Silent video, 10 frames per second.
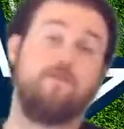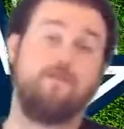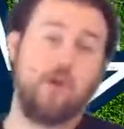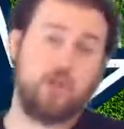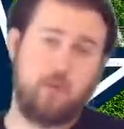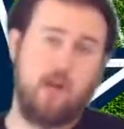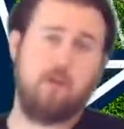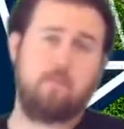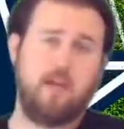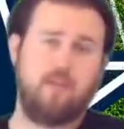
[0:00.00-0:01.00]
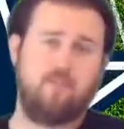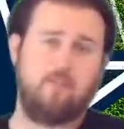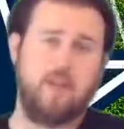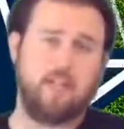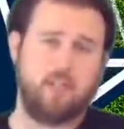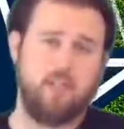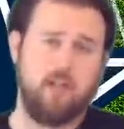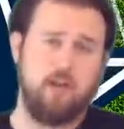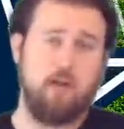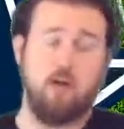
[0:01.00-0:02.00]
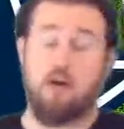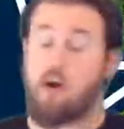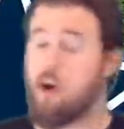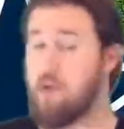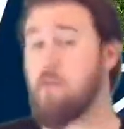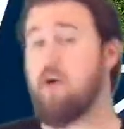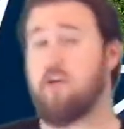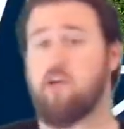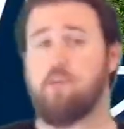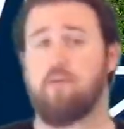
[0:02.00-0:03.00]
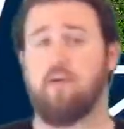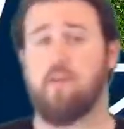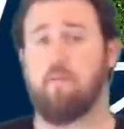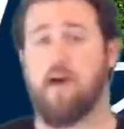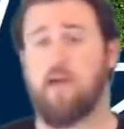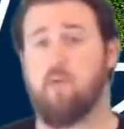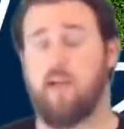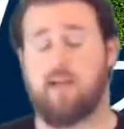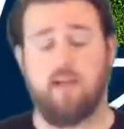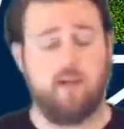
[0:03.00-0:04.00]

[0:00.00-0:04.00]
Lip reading: first round pick from next year on Amari Cooper in the bye week.